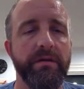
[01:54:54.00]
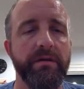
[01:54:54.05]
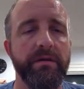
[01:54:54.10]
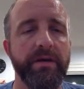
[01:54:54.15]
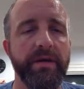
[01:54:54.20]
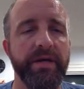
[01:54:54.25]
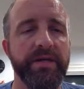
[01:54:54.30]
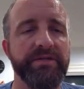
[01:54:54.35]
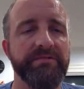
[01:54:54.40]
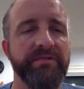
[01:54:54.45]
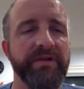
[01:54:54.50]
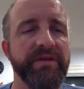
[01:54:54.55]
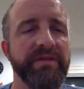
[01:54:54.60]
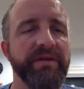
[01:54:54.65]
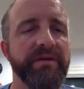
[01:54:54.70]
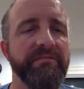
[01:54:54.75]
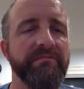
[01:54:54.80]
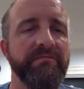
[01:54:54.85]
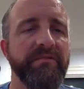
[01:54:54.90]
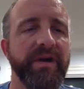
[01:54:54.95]
It's weird
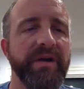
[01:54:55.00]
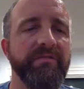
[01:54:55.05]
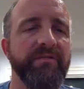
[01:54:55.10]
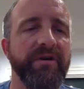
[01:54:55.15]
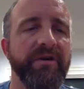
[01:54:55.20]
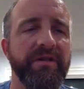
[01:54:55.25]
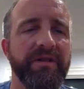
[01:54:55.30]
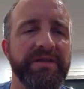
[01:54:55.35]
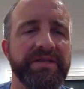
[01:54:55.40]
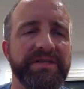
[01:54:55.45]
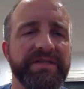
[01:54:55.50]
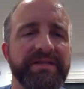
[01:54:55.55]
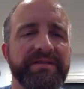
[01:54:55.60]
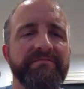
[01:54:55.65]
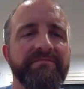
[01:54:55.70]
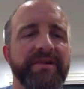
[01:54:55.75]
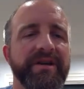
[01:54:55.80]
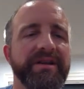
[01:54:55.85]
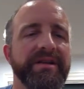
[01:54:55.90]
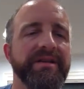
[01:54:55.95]
that right wall is...
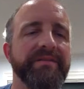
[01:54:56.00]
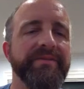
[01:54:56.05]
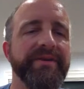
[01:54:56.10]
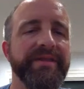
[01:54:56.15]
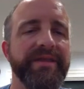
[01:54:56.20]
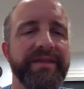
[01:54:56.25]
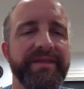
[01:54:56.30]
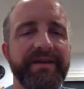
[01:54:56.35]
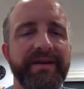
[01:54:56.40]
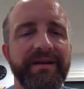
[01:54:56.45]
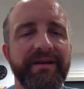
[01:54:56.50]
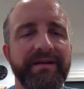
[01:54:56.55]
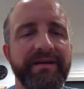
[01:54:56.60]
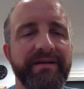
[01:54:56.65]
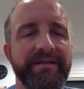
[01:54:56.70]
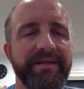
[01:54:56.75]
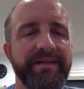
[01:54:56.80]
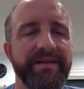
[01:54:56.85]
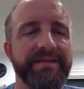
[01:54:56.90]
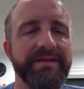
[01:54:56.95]
Why did I put it there?
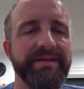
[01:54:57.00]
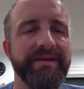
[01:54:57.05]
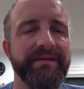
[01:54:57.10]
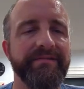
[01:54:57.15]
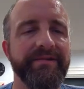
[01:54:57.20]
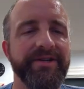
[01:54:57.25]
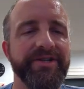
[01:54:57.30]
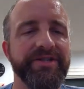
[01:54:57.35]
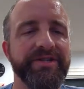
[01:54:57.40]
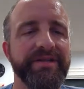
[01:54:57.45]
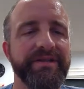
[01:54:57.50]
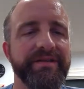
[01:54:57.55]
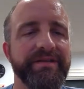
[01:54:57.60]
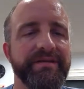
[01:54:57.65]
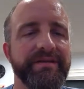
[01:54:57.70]
That's a good question.